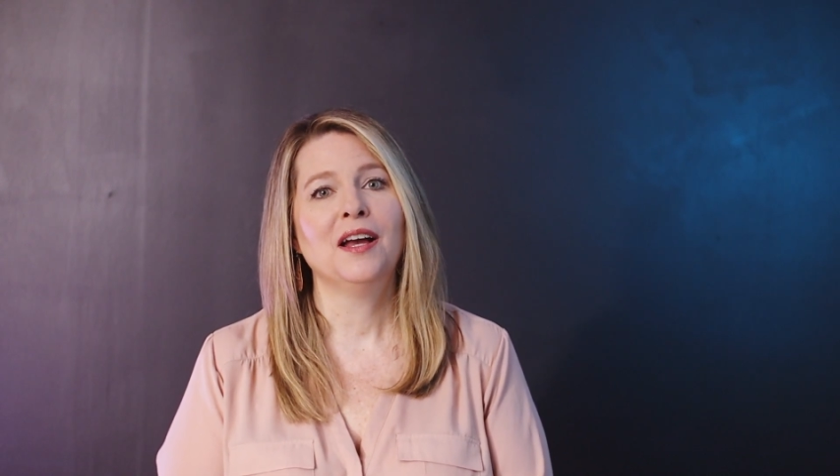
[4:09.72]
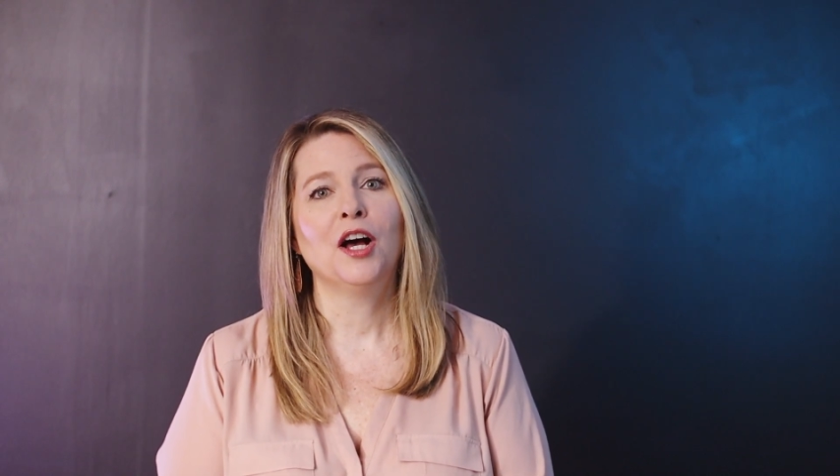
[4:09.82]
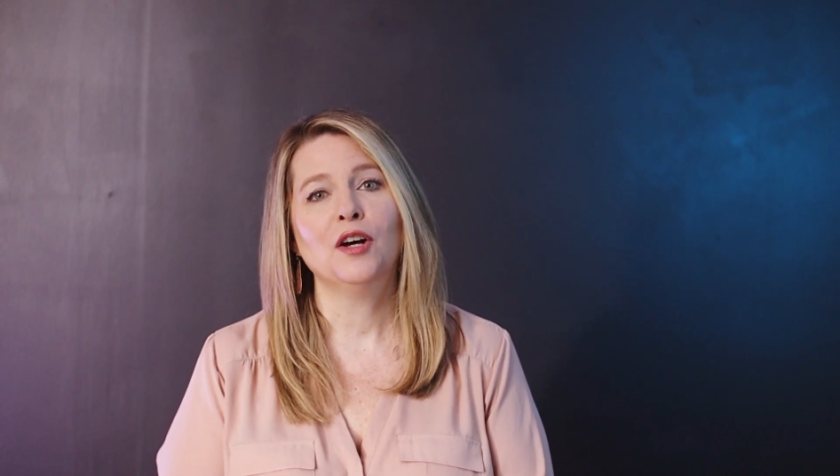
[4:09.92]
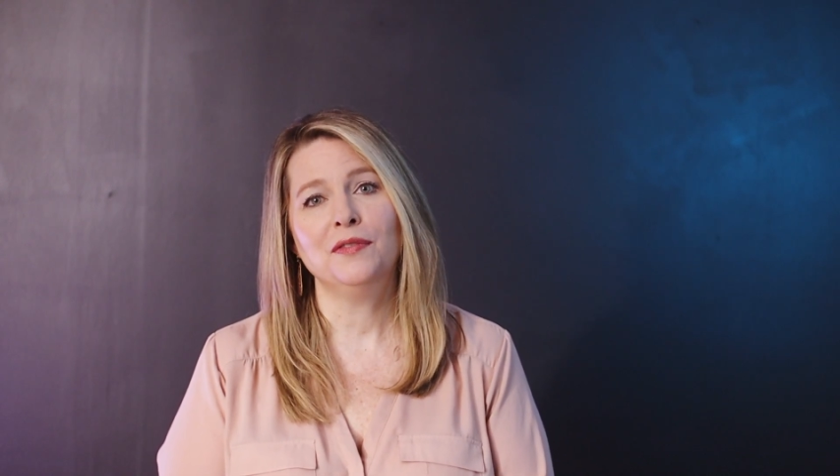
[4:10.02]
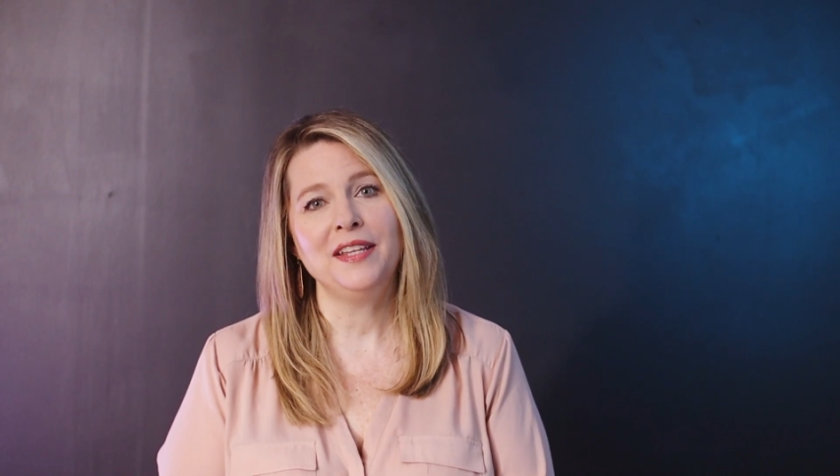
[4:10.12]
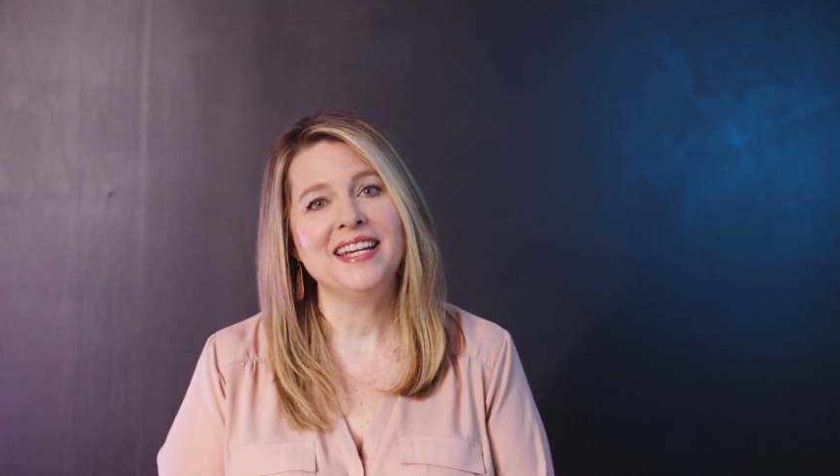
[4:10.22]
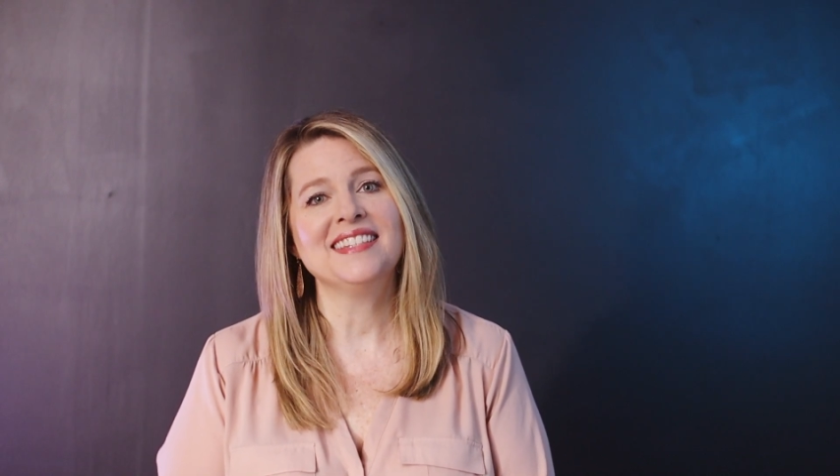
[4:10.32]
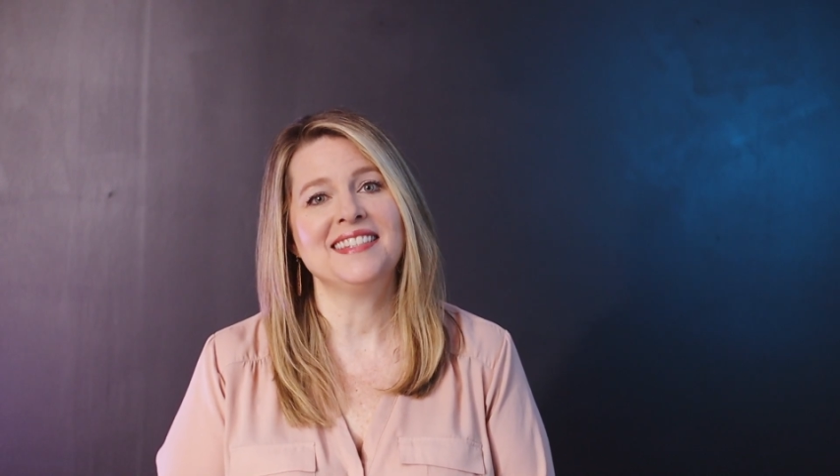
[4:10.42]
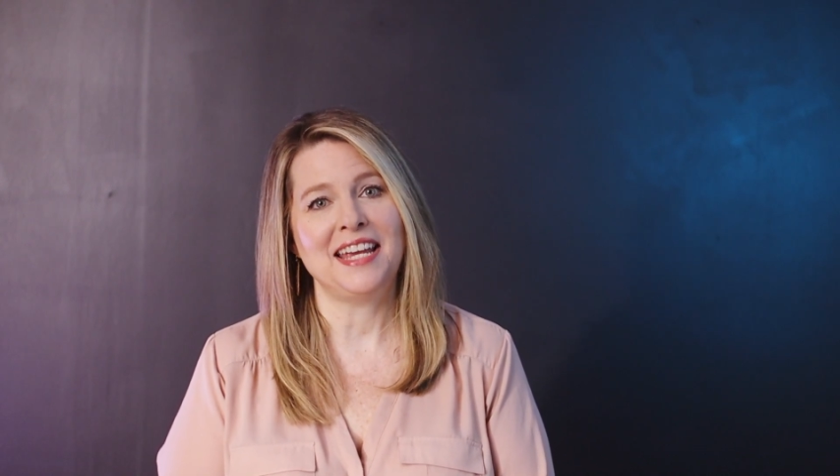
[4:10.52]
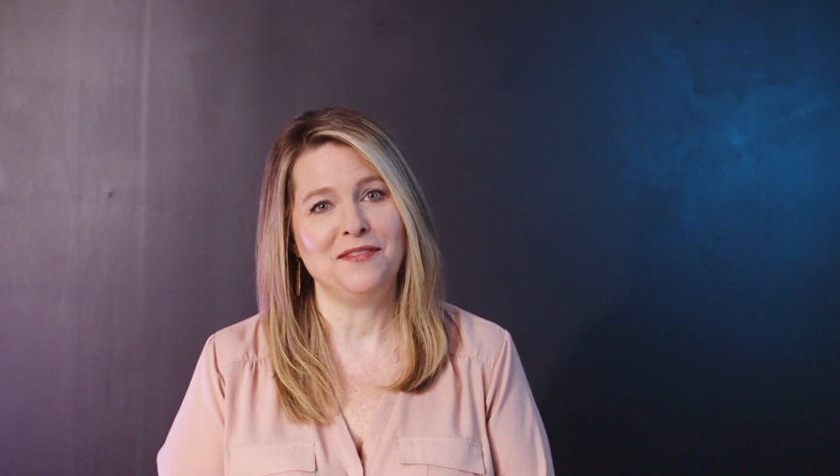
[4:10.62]
Hopefully it
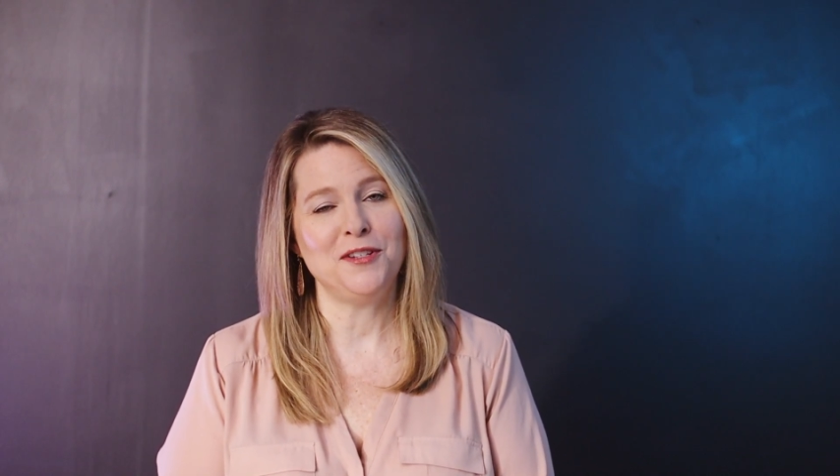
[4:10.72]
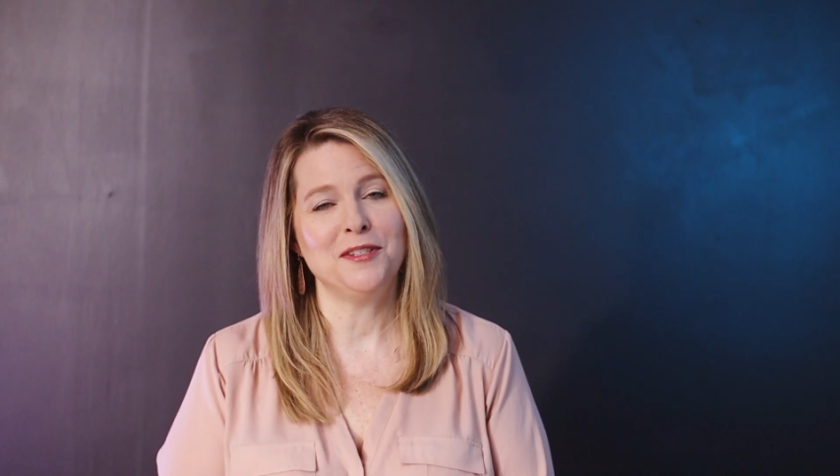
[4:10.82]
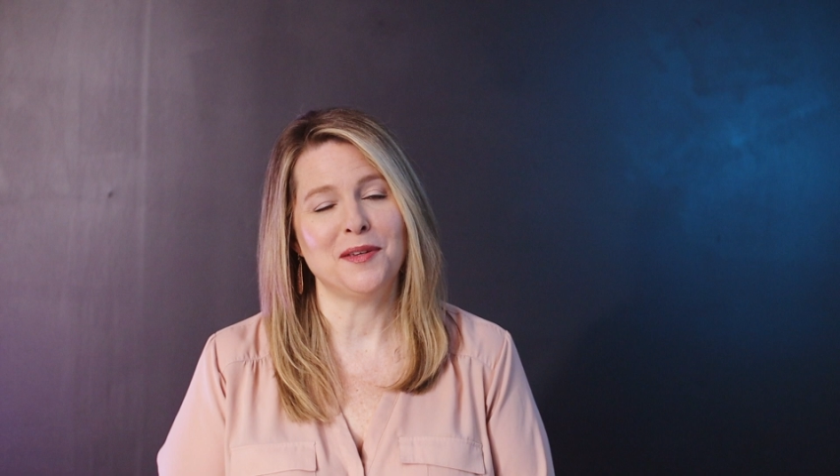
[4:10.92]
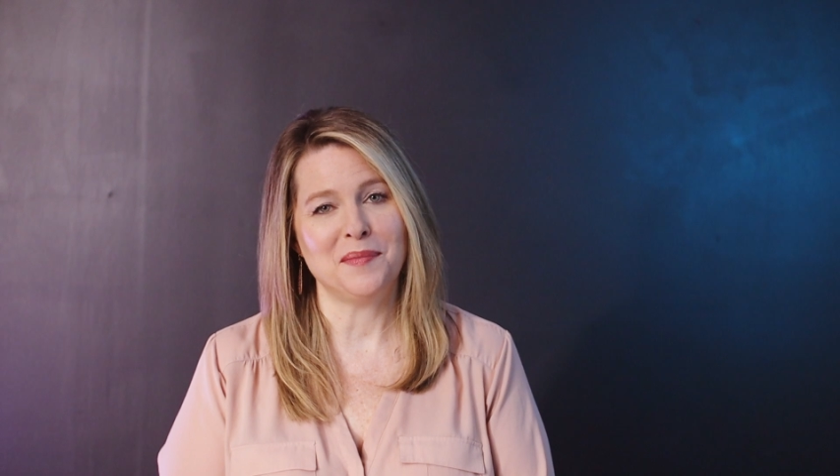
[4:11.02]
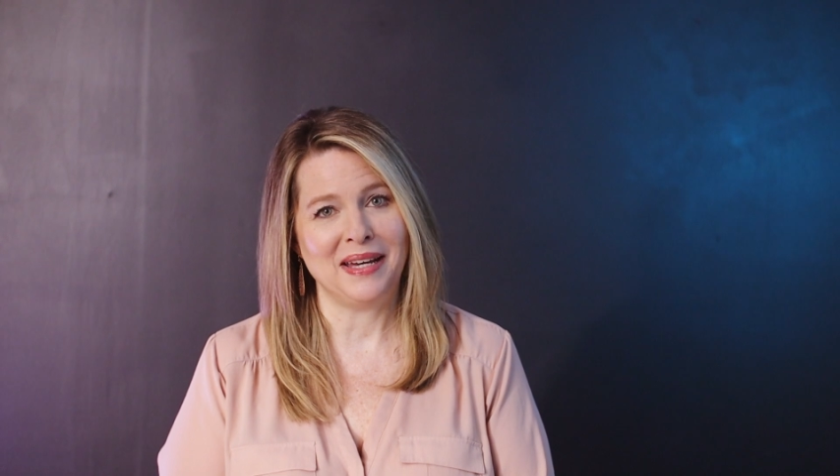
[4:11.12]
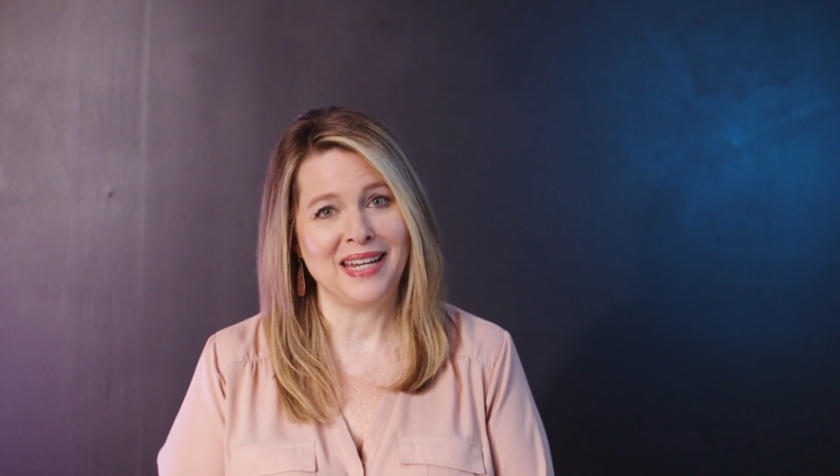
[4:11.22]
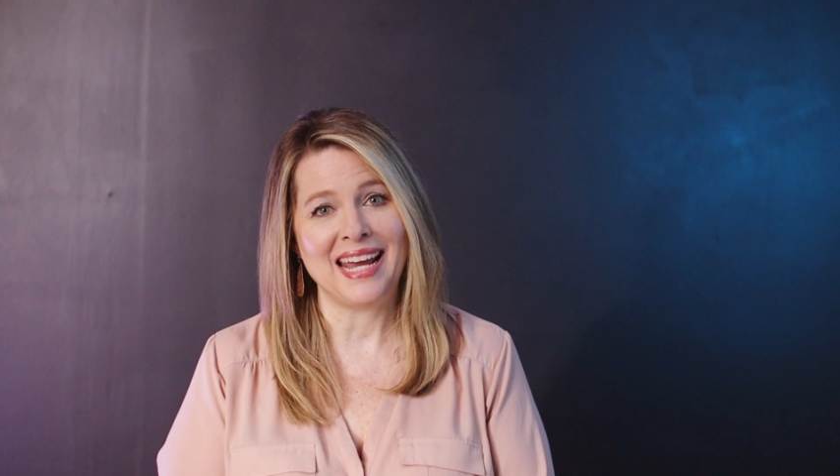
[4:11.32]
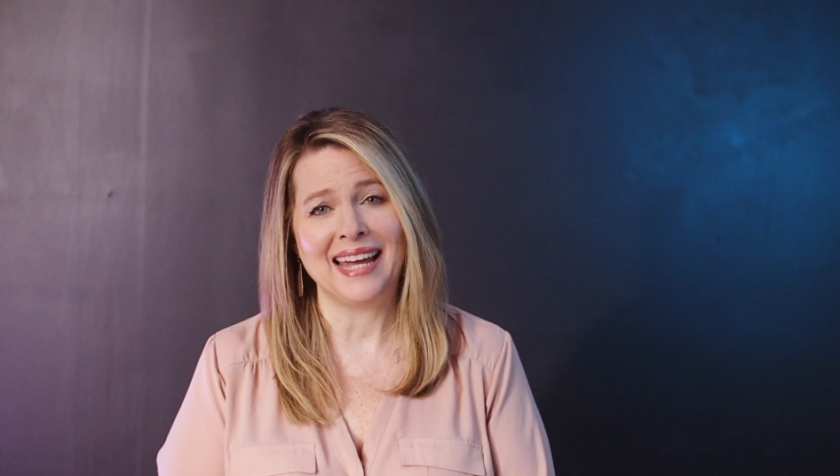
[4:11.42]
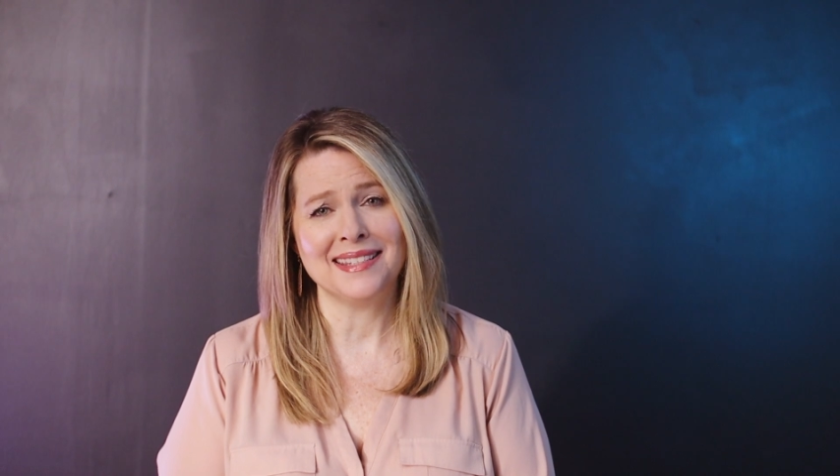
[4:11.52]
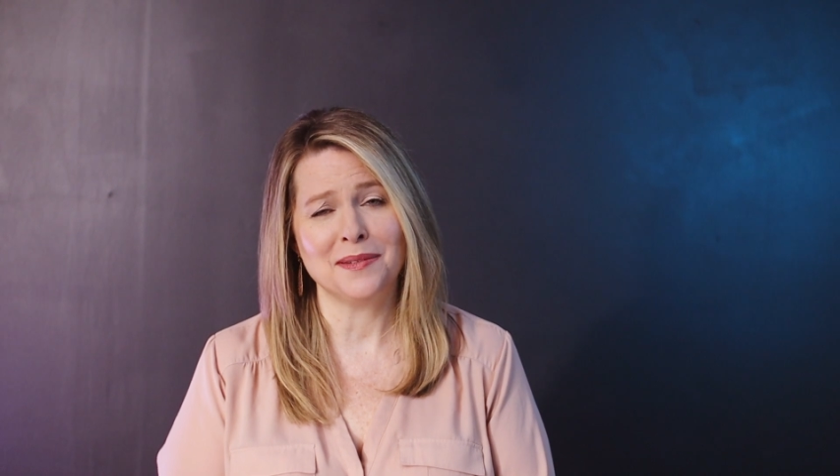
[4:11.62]
saved you some money
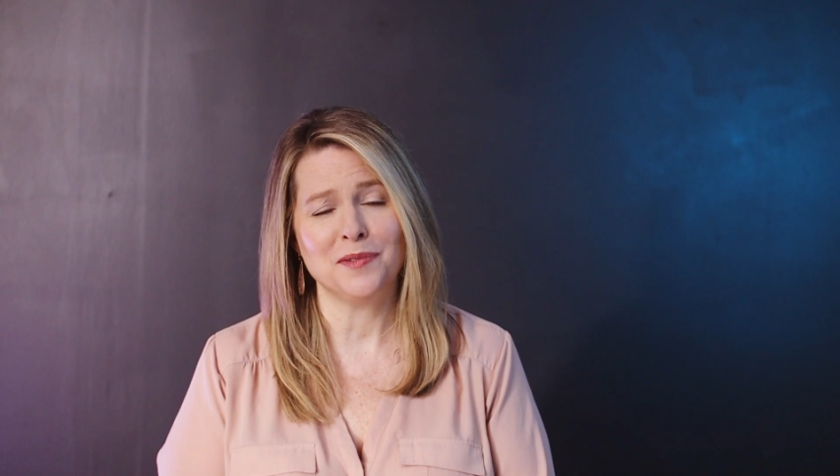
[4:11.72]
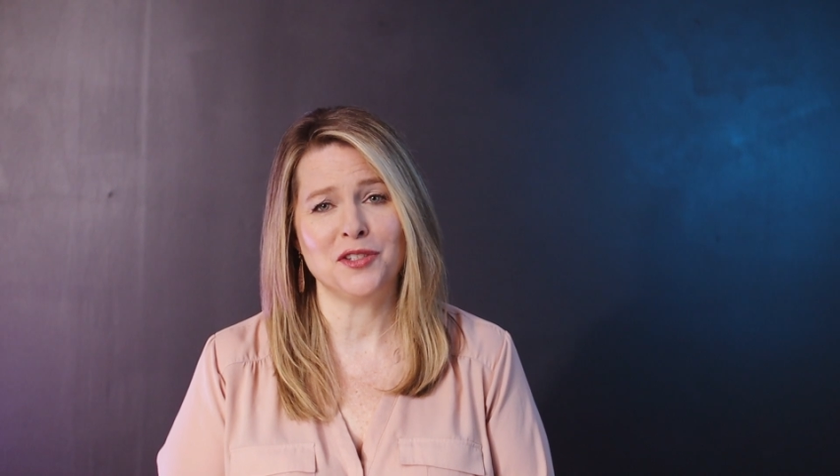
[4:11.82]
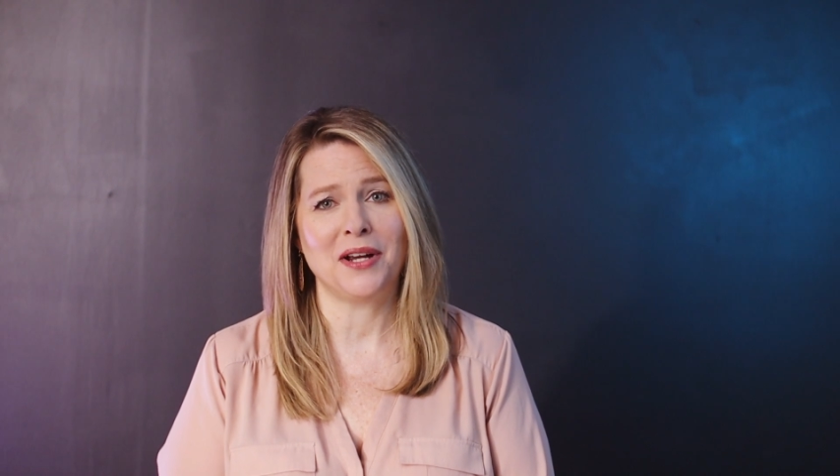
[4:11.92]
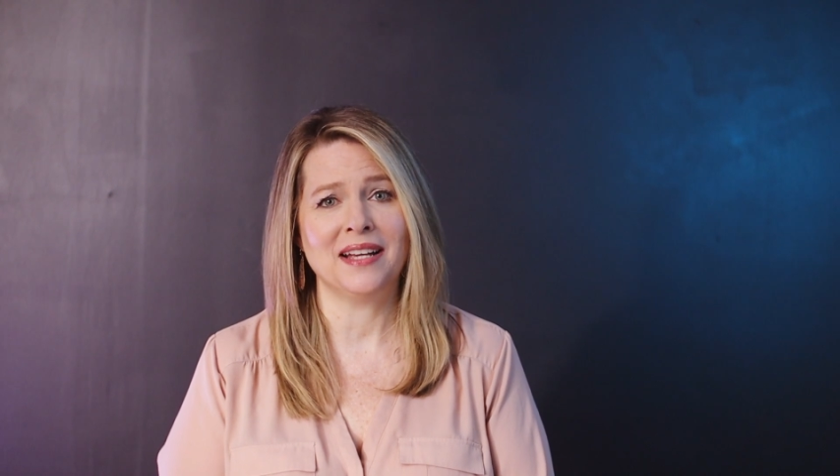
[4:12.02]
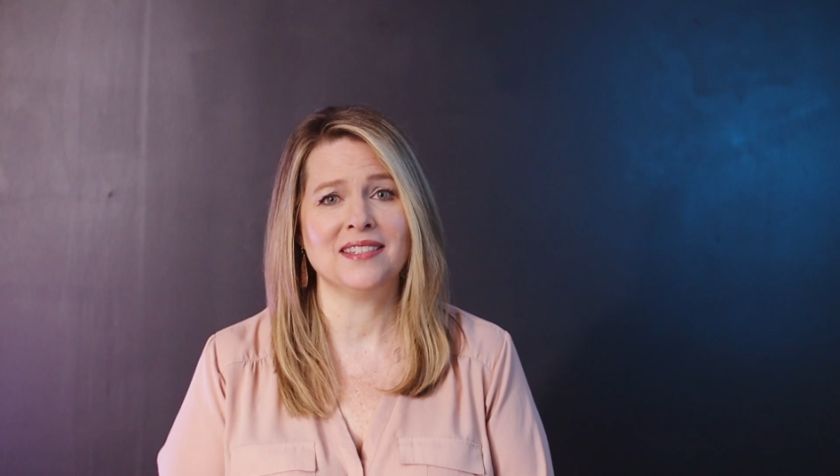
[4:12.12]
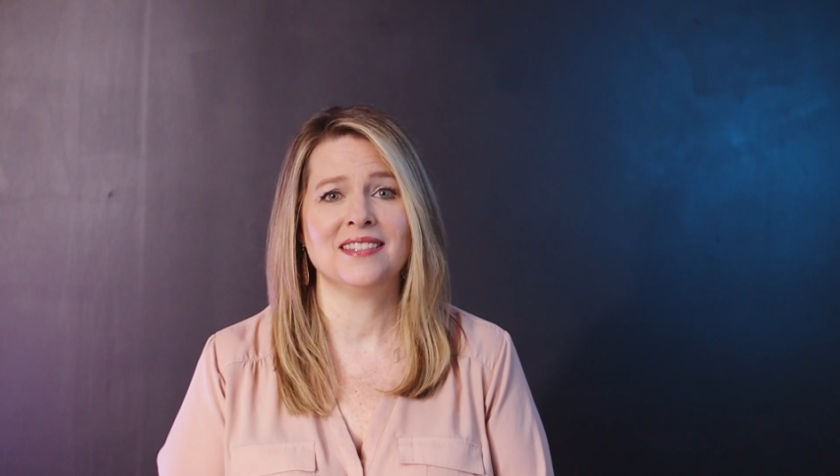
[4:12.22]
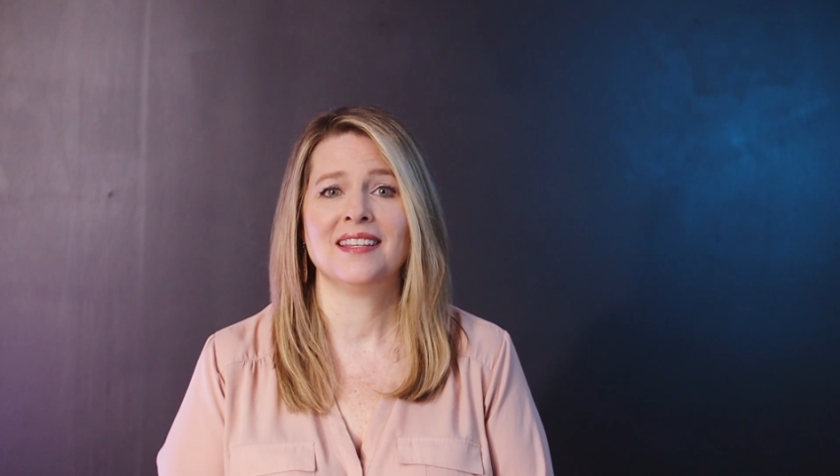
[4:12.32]
and some stress.